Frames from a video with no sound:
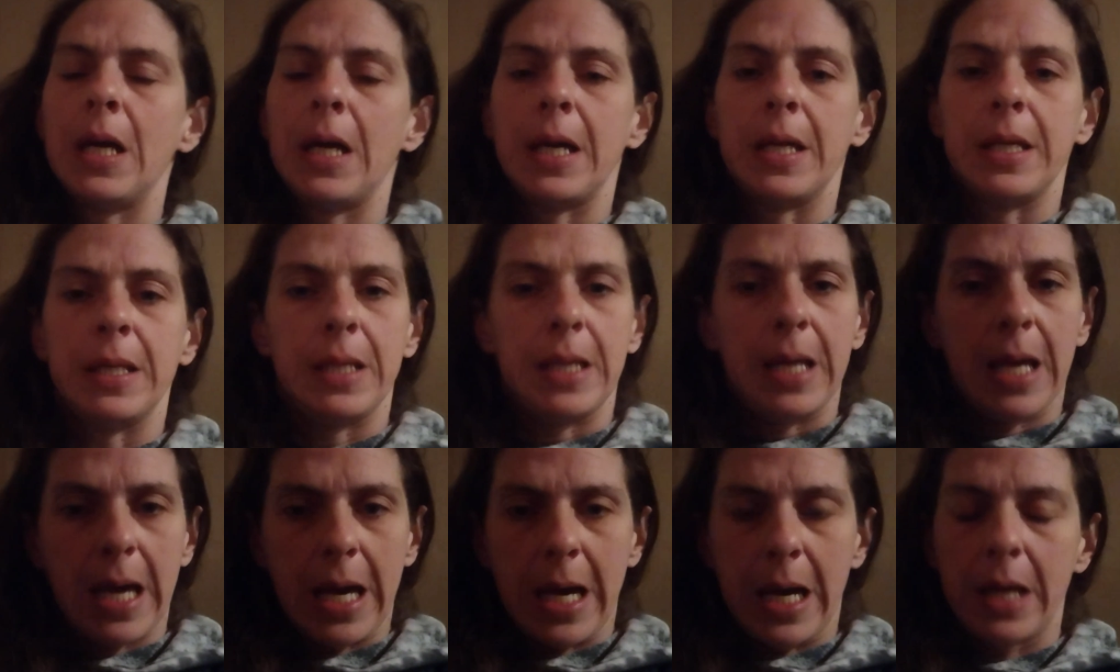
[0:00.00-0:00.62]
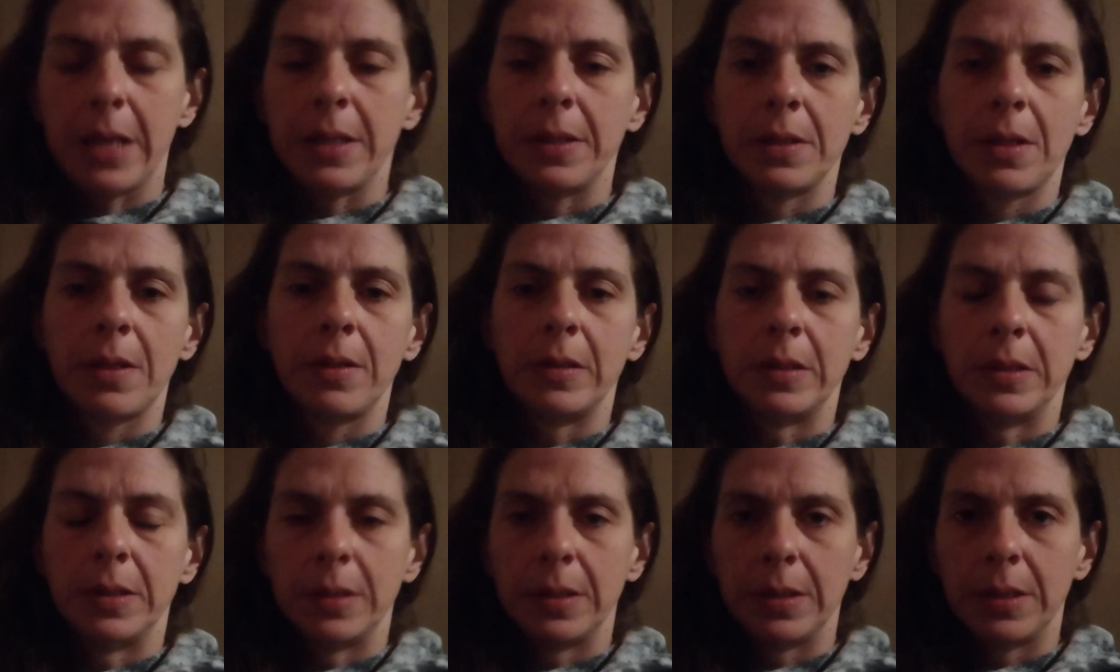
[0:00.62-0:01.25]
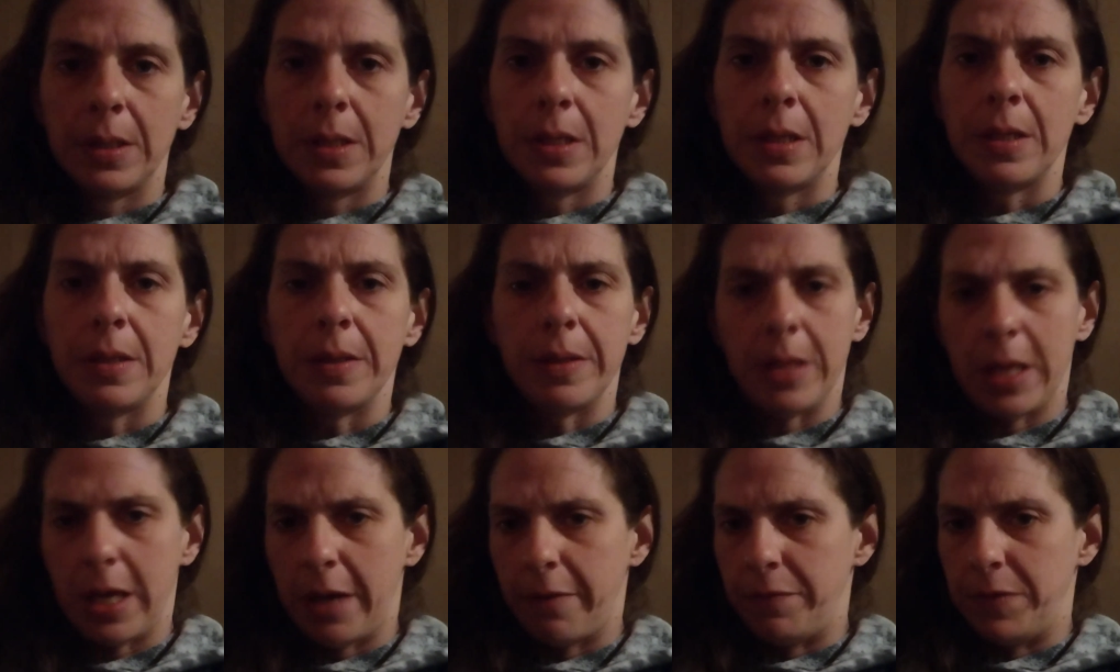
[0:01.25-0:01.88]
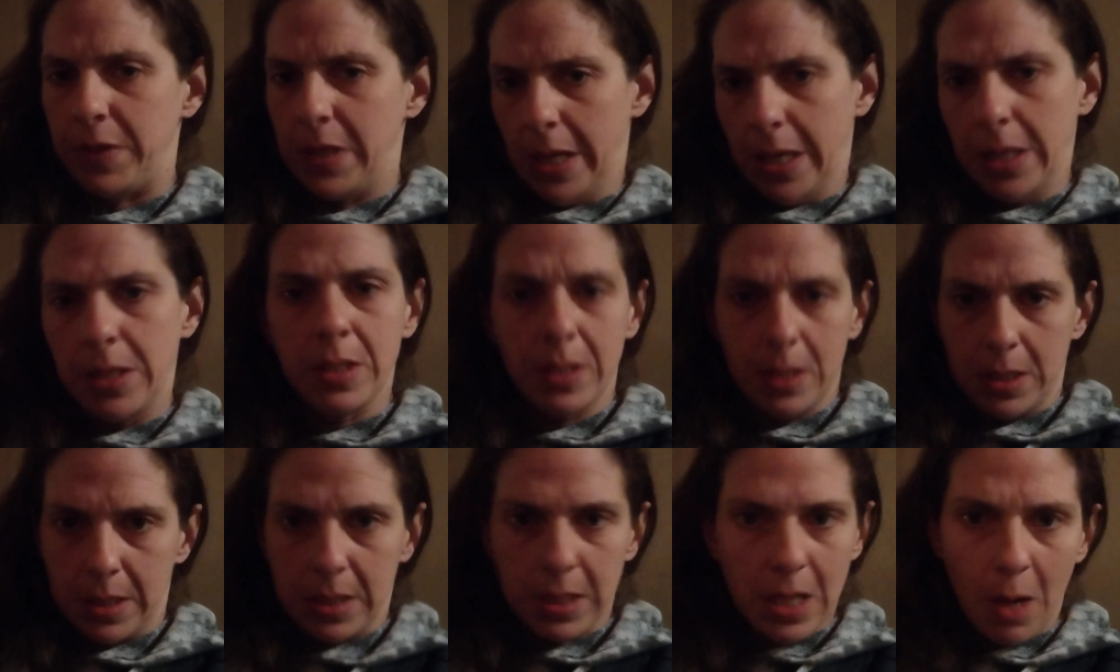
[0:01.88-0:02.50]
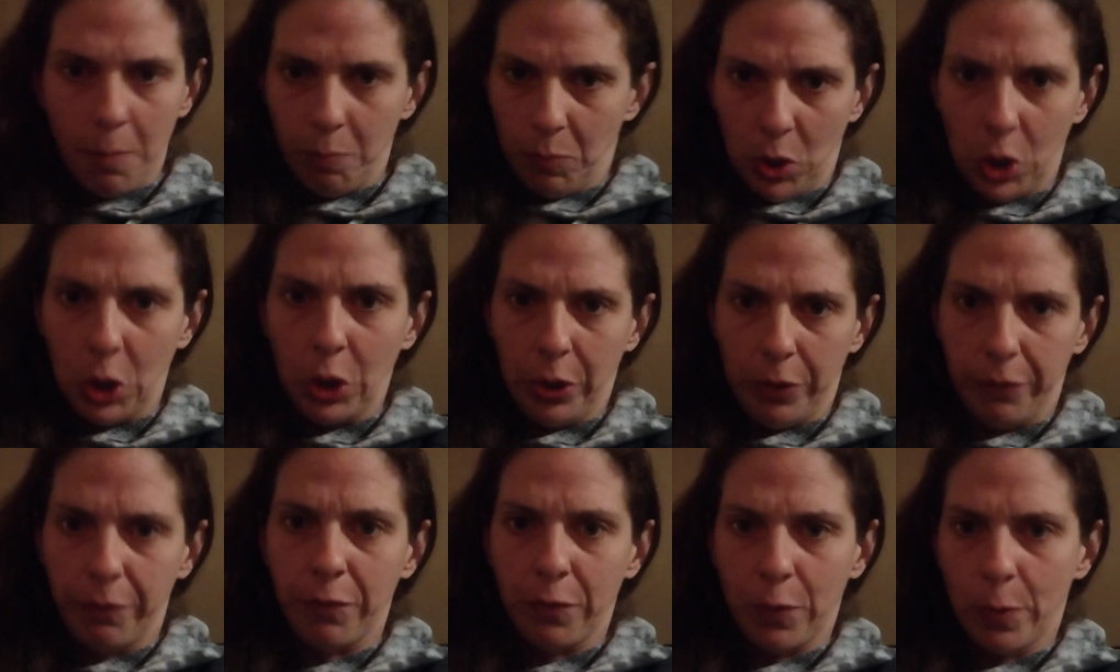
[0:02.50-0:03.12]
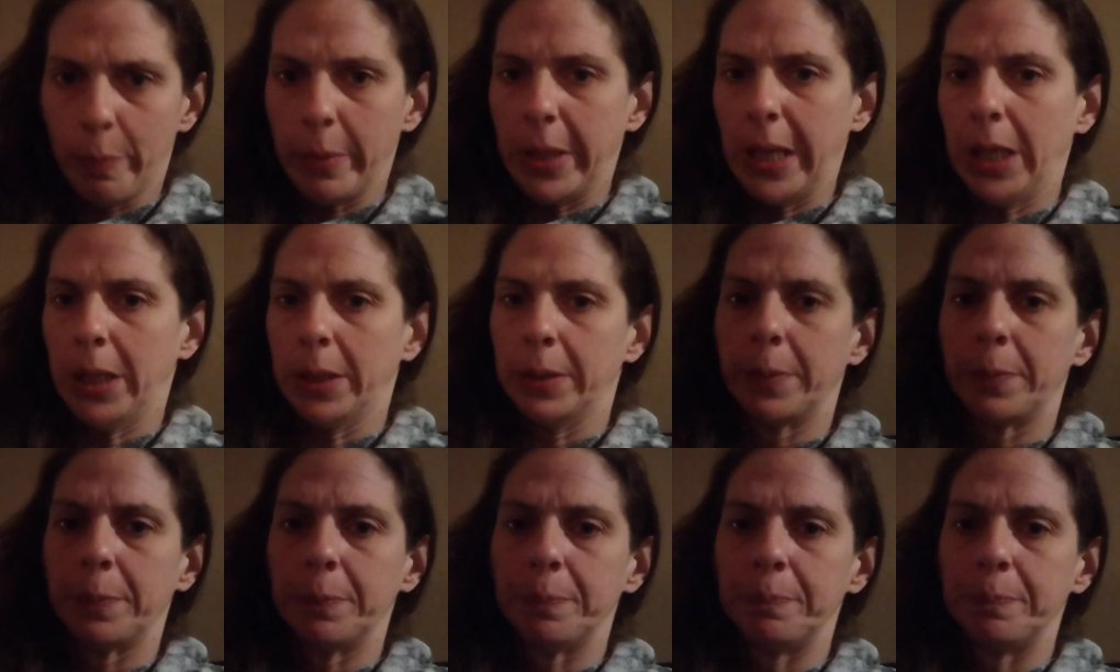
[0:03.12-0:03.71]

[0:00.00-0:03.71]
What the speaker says: And yeah, they've done some good for me.